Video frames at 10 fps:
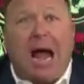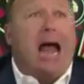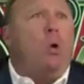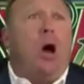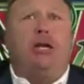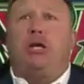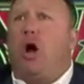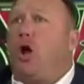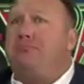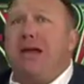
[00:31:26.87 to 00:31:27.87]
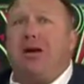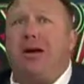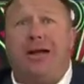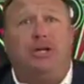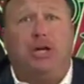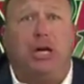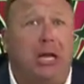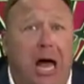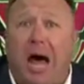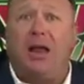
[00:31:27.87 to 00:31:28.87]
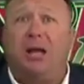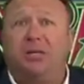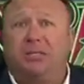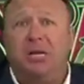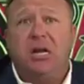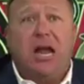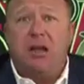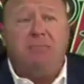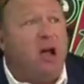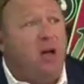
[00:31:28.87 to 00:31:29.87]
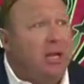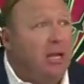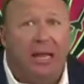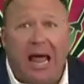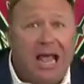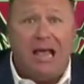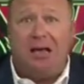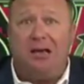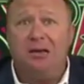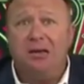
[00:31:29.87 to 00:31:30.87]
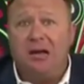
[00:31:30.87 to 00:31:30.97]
I want cold beer and enchiladas and to be on the lake